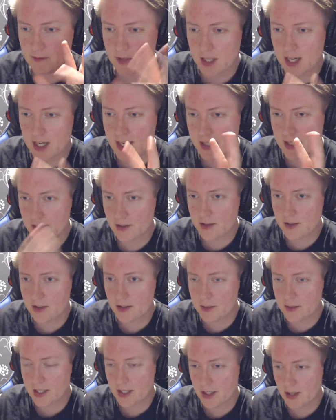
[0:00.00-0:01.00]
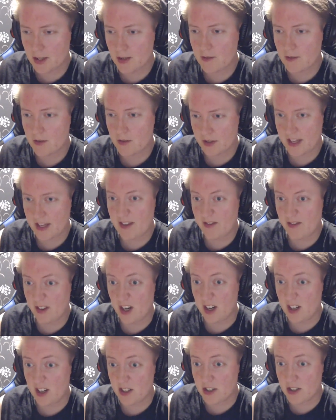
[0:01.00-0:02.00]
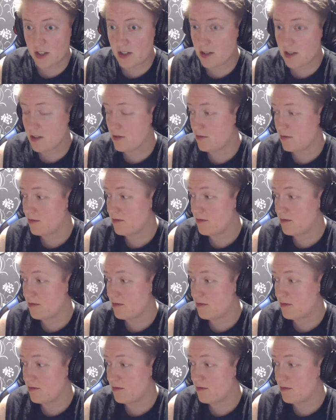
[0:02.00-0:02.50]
Kyle and Dominic, you got there first.